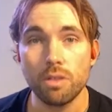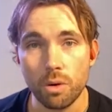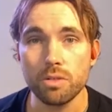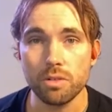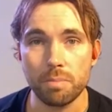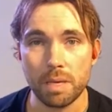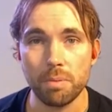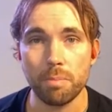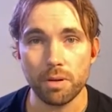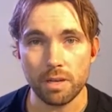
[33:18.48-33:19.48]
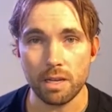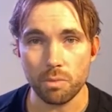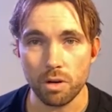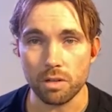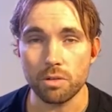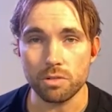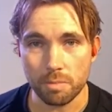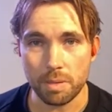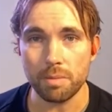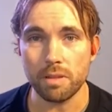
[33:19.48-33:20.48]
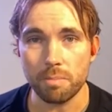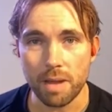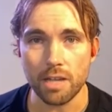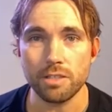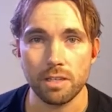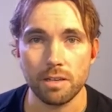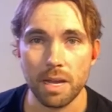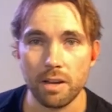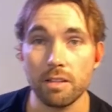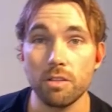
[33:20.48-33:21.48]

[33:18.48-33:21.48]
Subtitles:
Those are the people putting in work. Those are the people that are passionate about it.